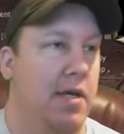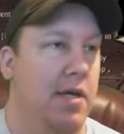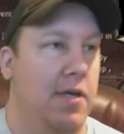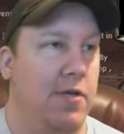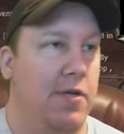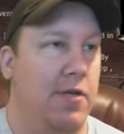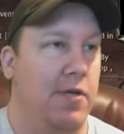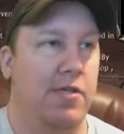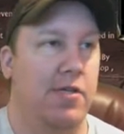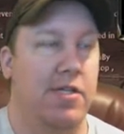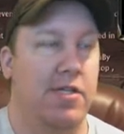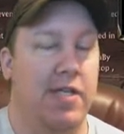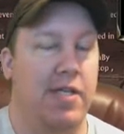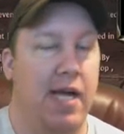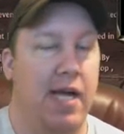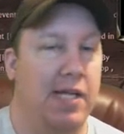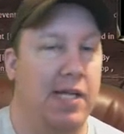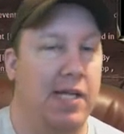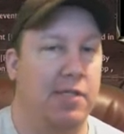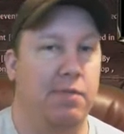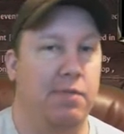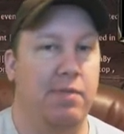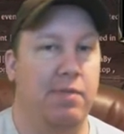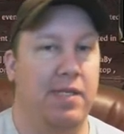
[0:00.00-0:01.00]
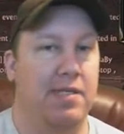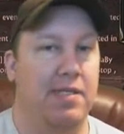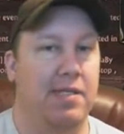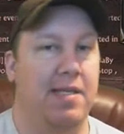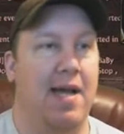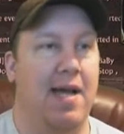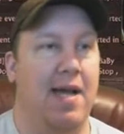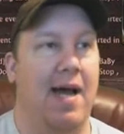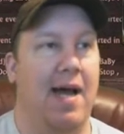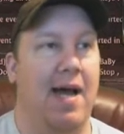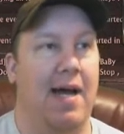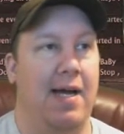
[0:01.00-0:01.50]
your stats will be
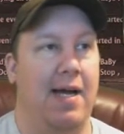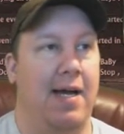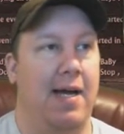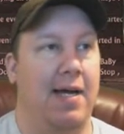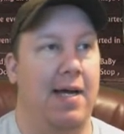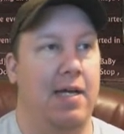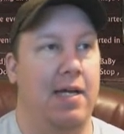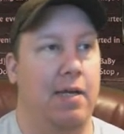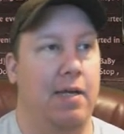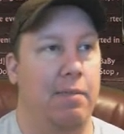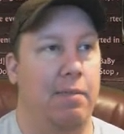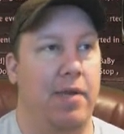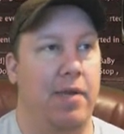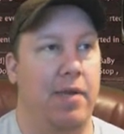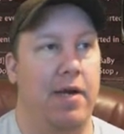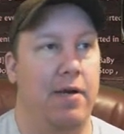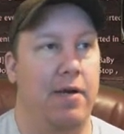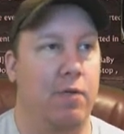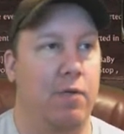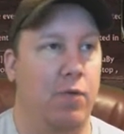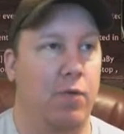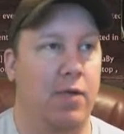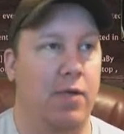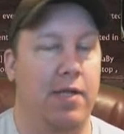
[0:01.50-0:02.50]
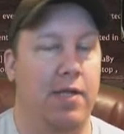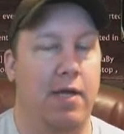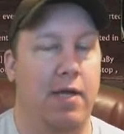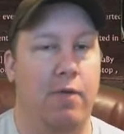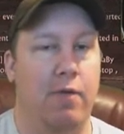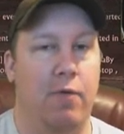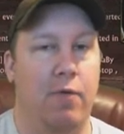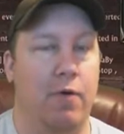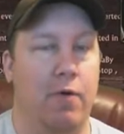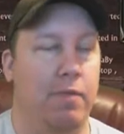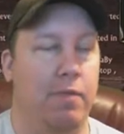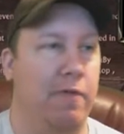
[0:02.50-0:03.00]
sky high compared to what they
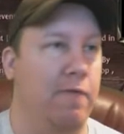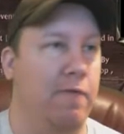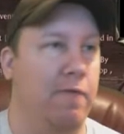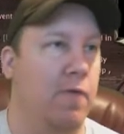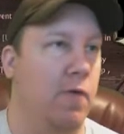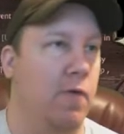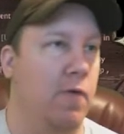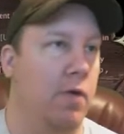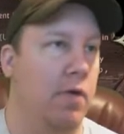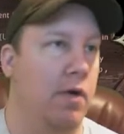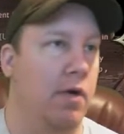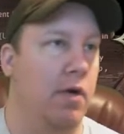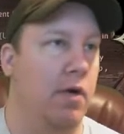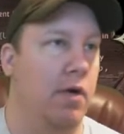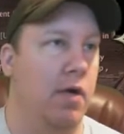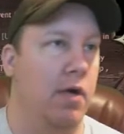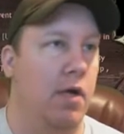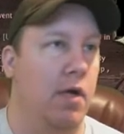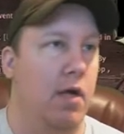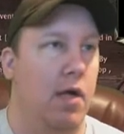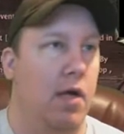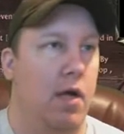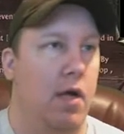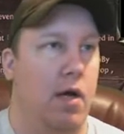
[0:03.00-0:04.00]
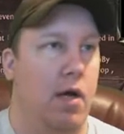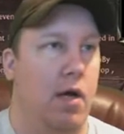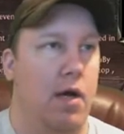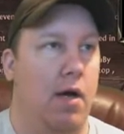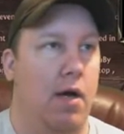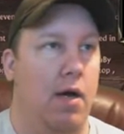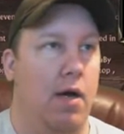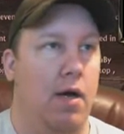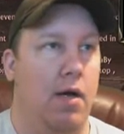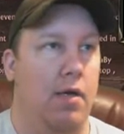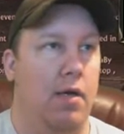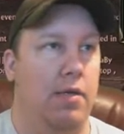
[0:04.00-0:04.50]
were before
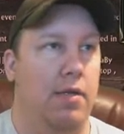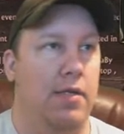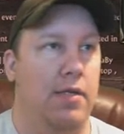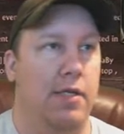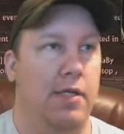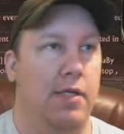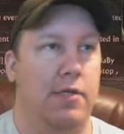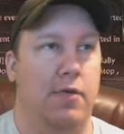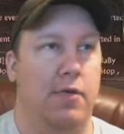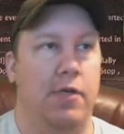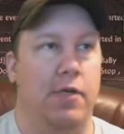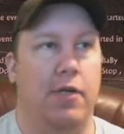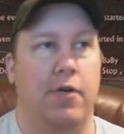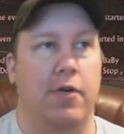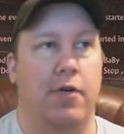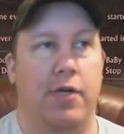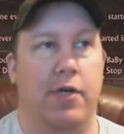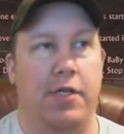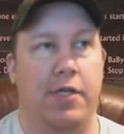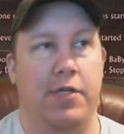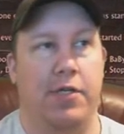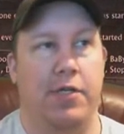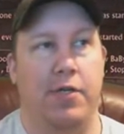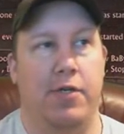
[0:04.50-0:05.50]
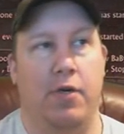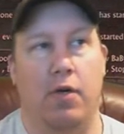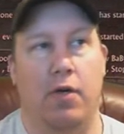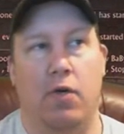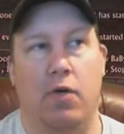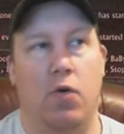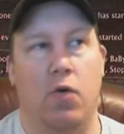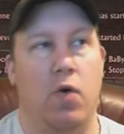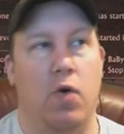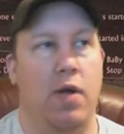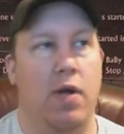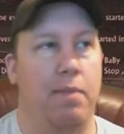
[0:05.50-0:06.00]
uh, this will increase your
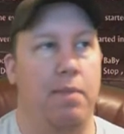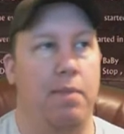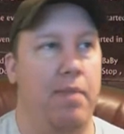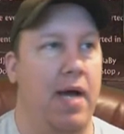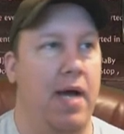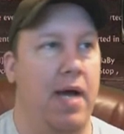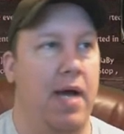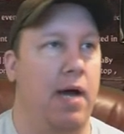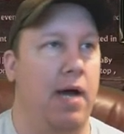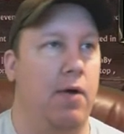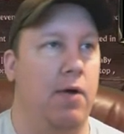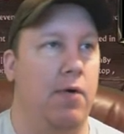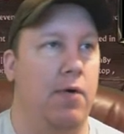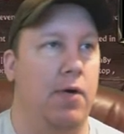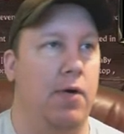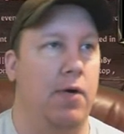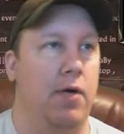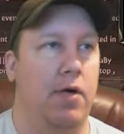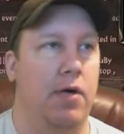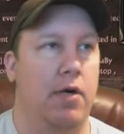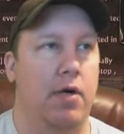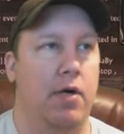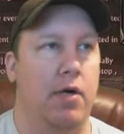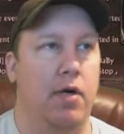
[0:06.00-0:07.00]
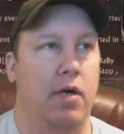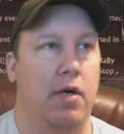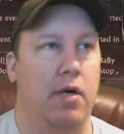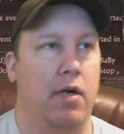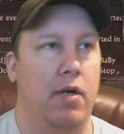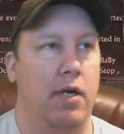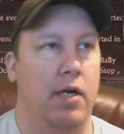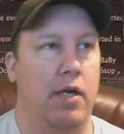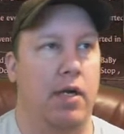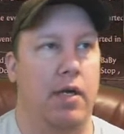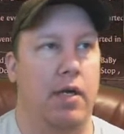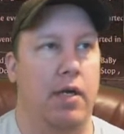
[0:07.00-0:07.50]
crit power
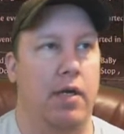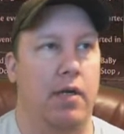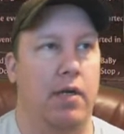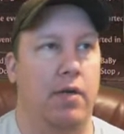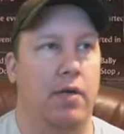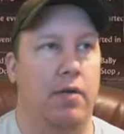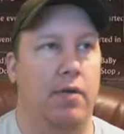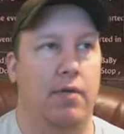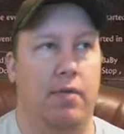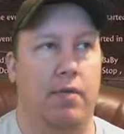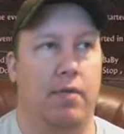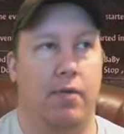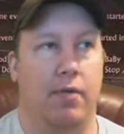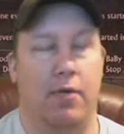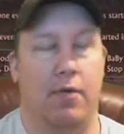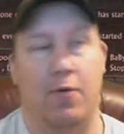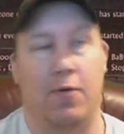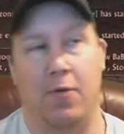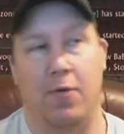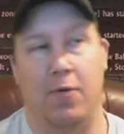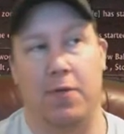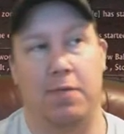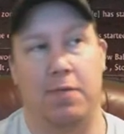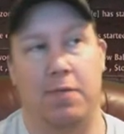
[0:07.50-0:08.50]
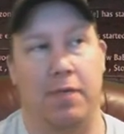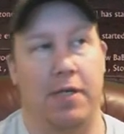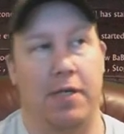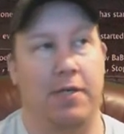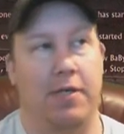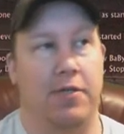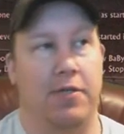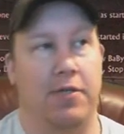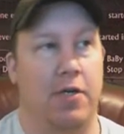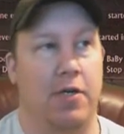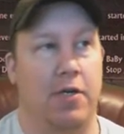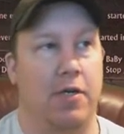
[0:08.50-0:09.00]
and of course
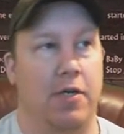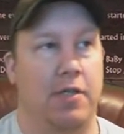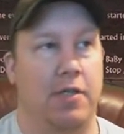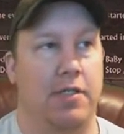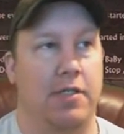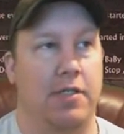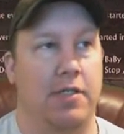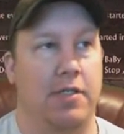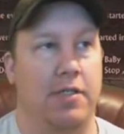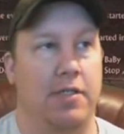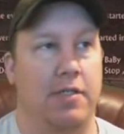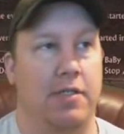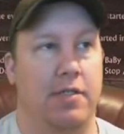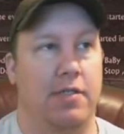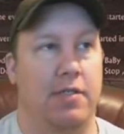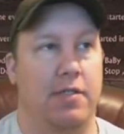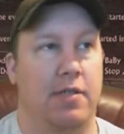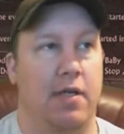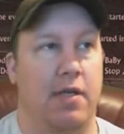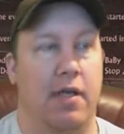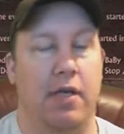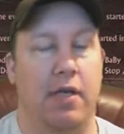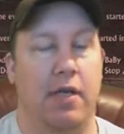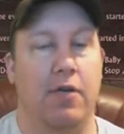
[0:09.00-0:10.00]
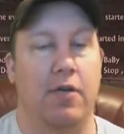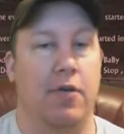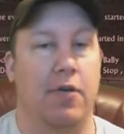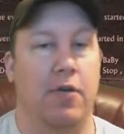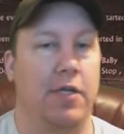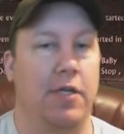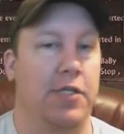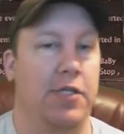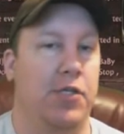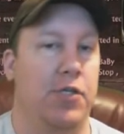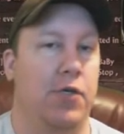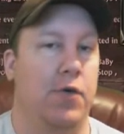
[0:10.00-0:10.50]
planar charges
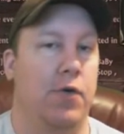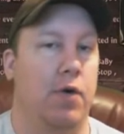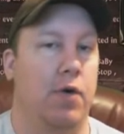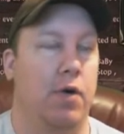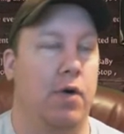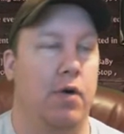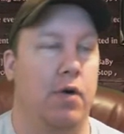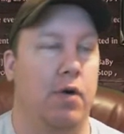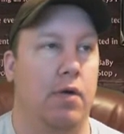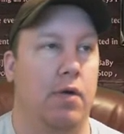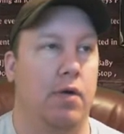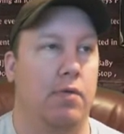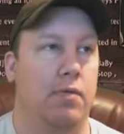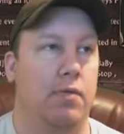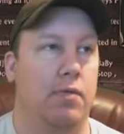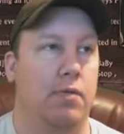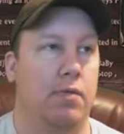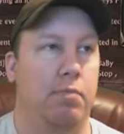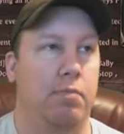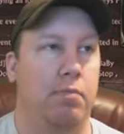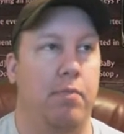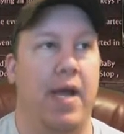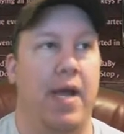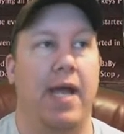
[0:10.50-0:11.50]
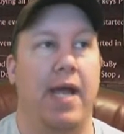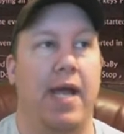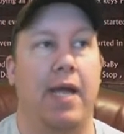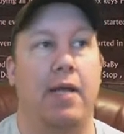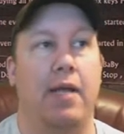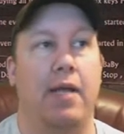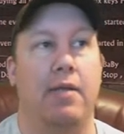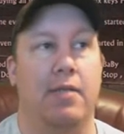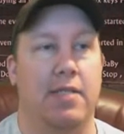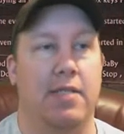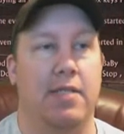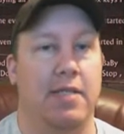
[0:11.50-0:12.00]
increase your
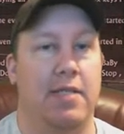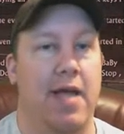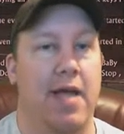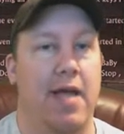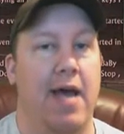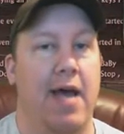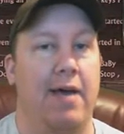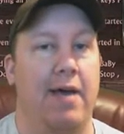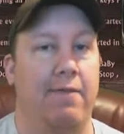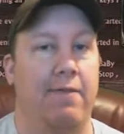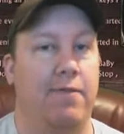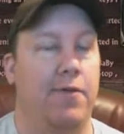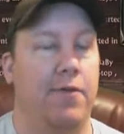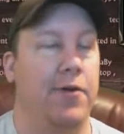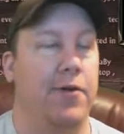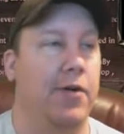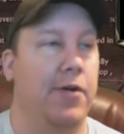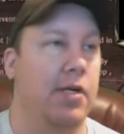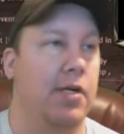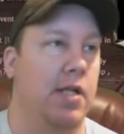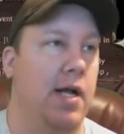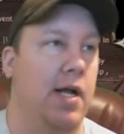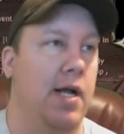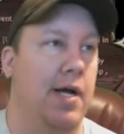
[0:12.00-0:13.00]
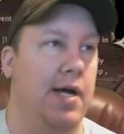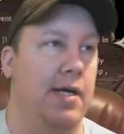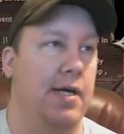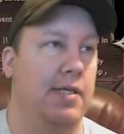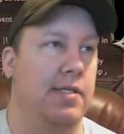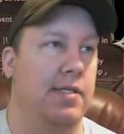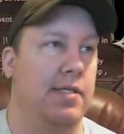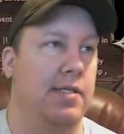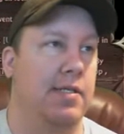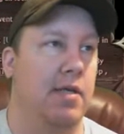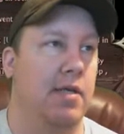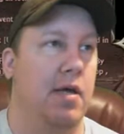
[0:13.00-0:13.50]
main stat for your
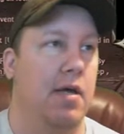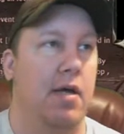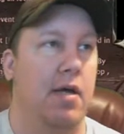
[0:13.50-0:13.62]
class